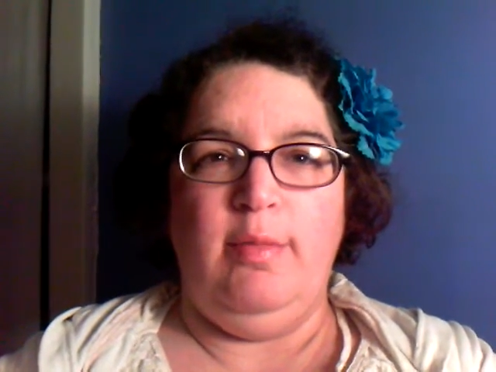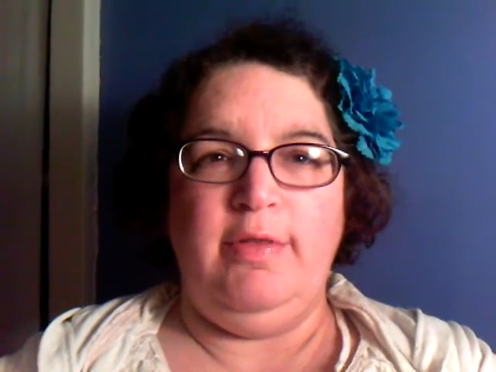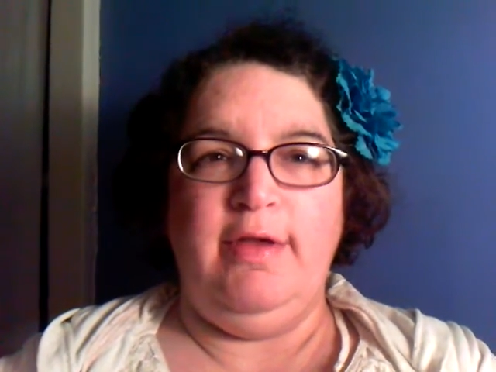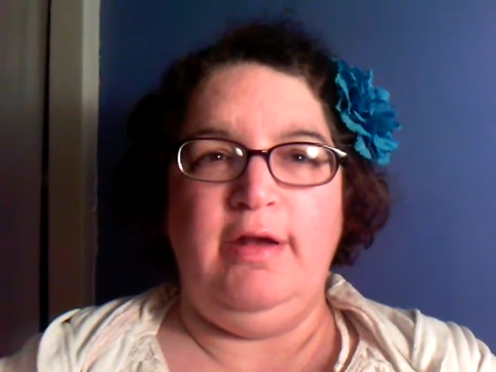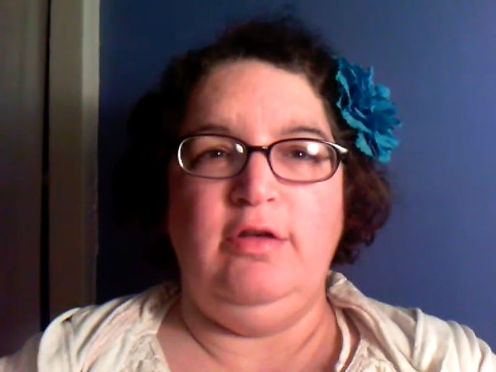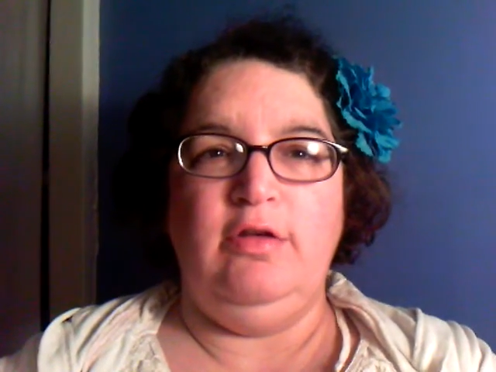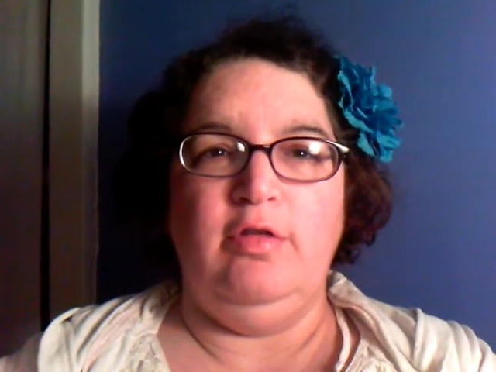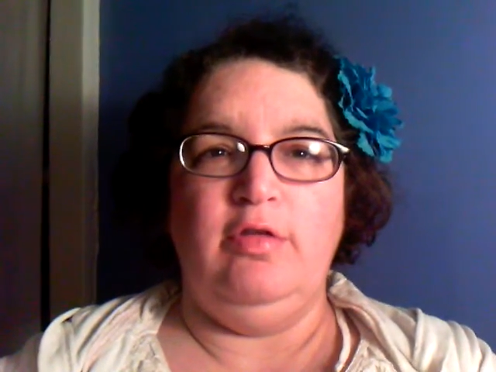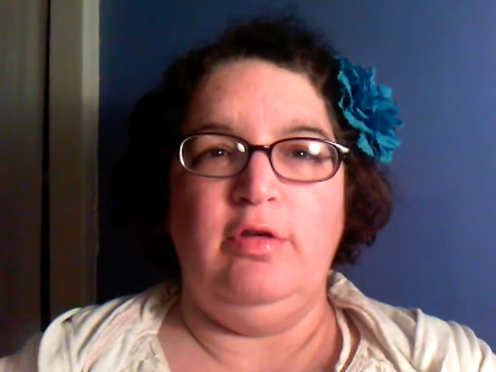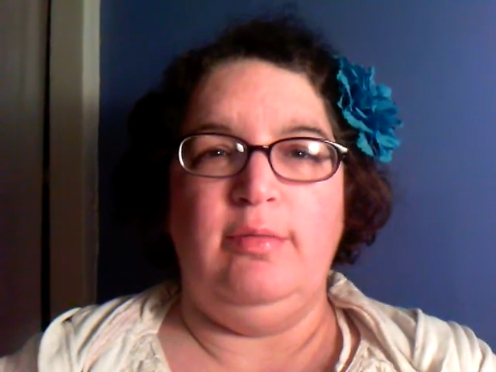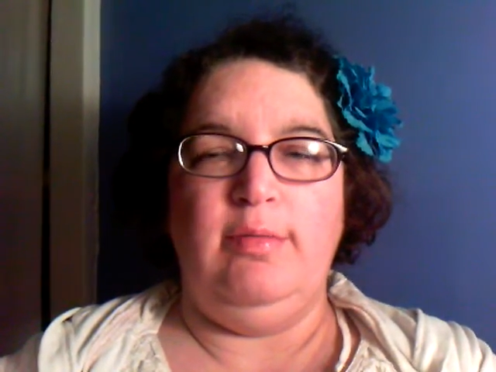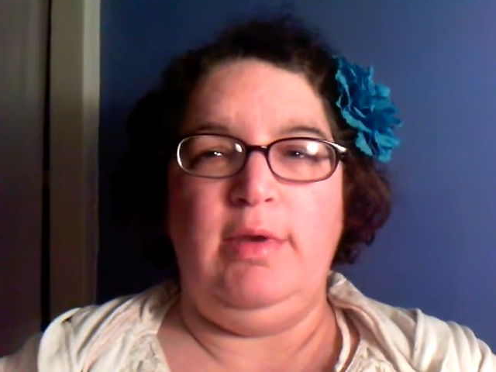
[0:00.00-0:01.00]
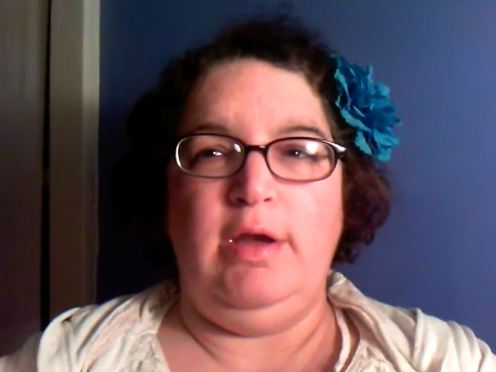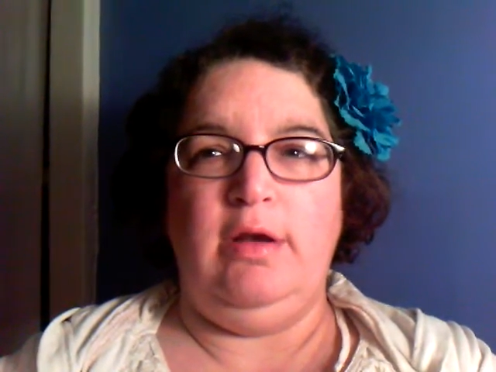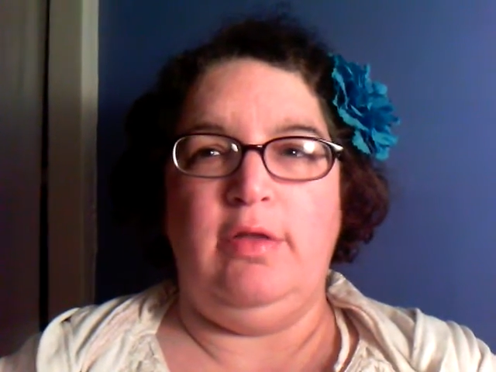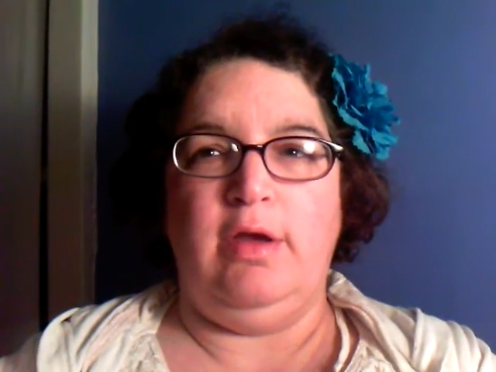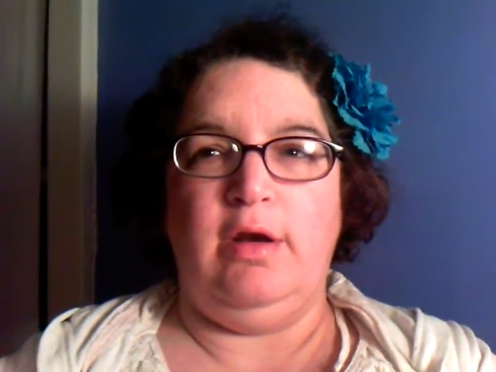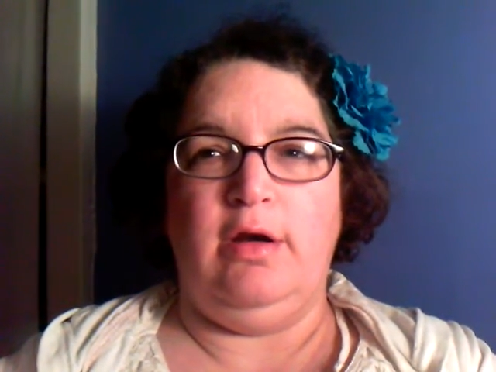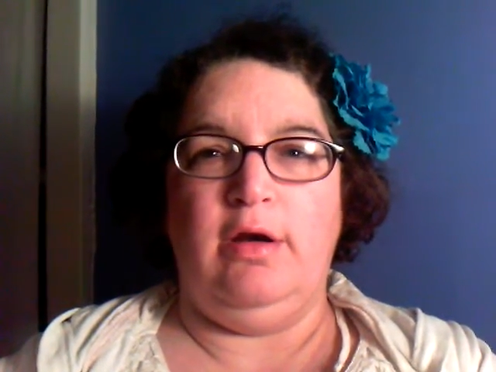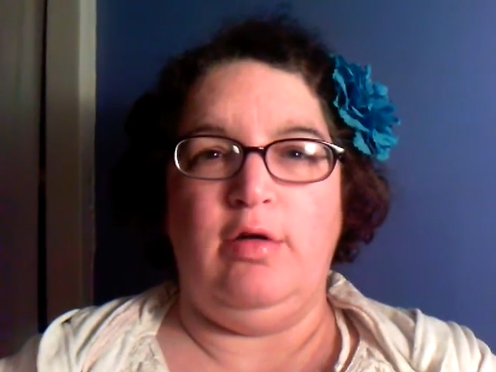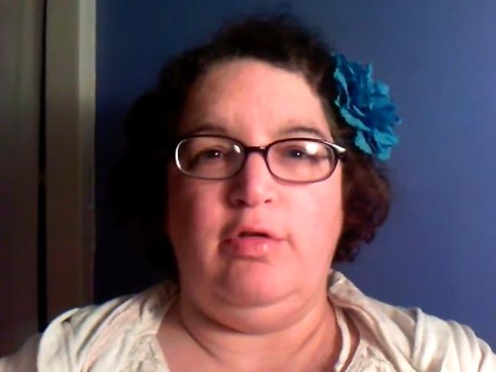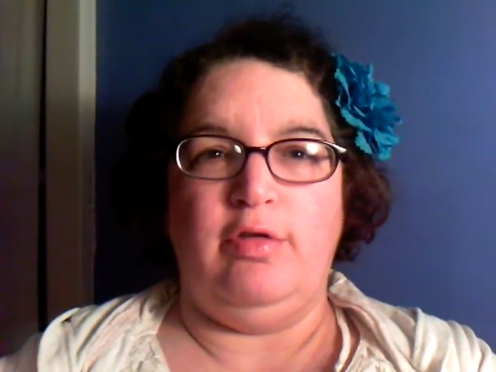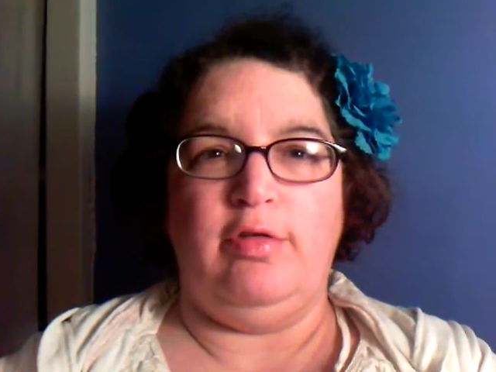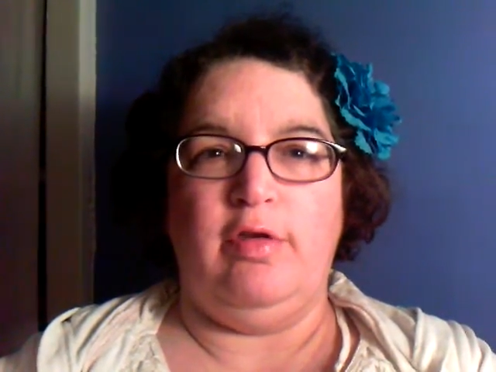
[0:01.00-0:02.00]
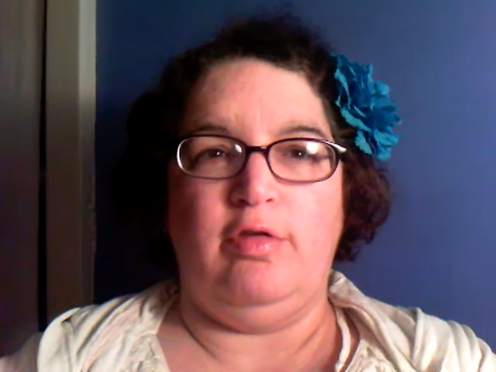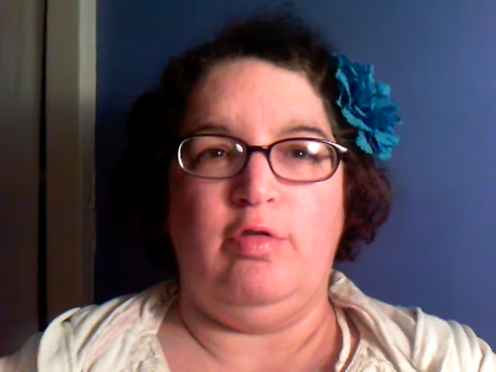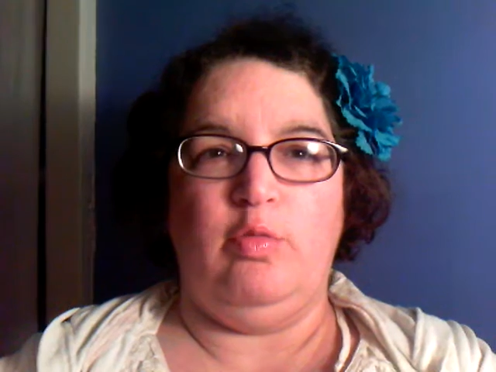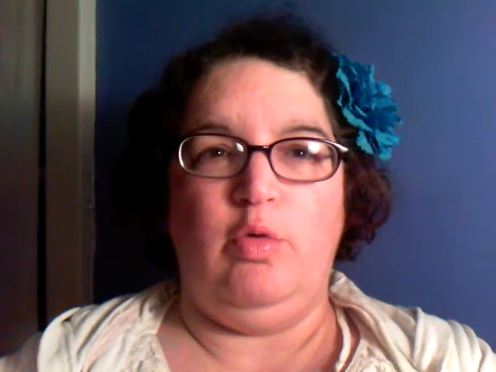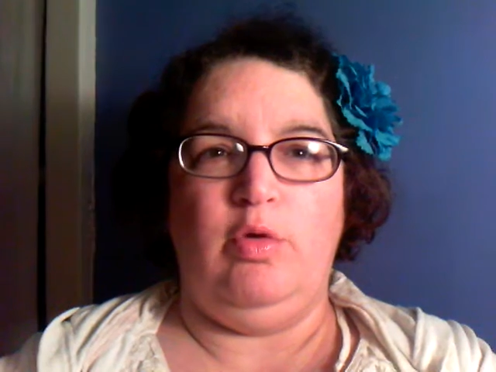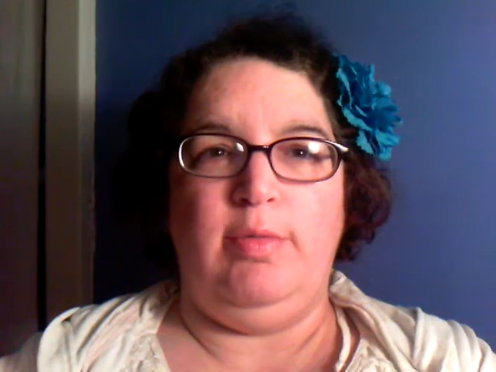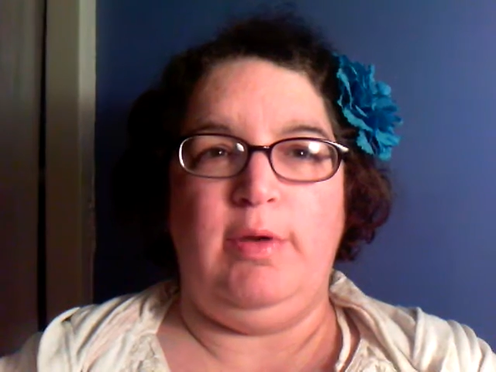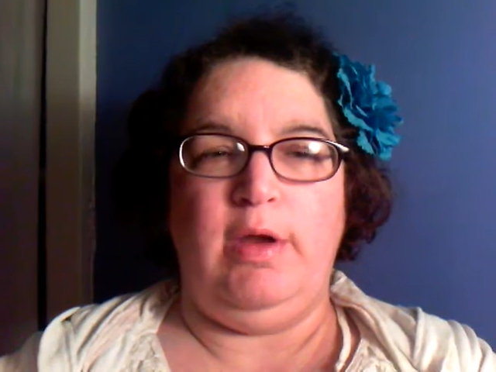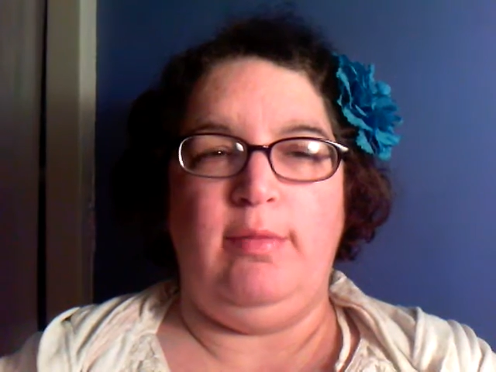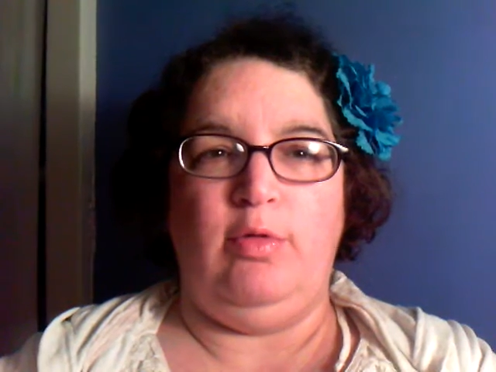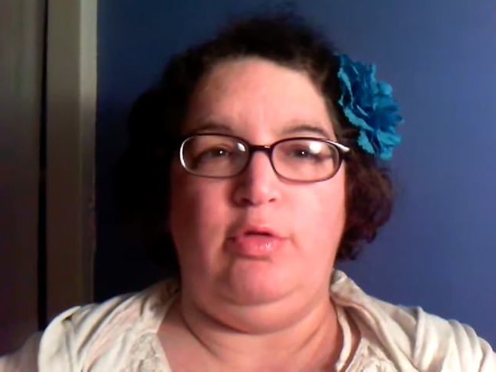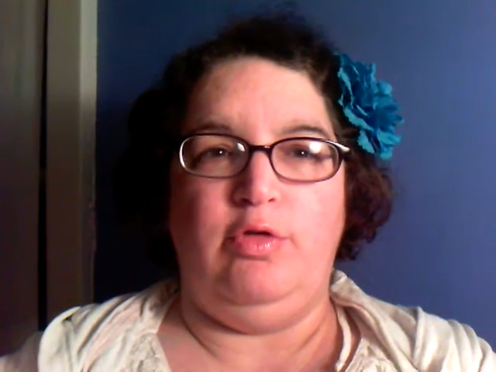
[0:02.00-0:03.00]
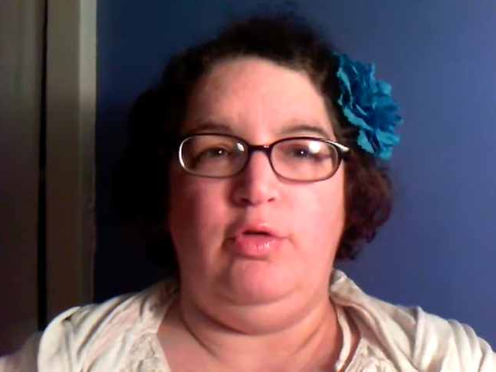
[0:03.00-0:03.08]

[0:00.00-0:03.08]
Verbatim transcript: But that doesn't mean that a narcissist would be able